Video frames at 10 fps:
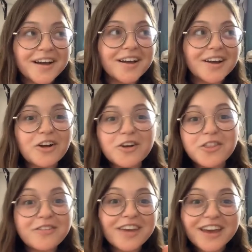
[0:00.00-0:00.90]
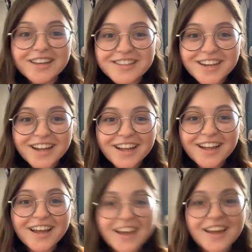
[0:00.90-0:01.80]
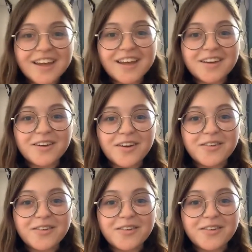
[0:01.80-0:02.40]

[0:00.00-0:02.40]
Earth Fiesta, and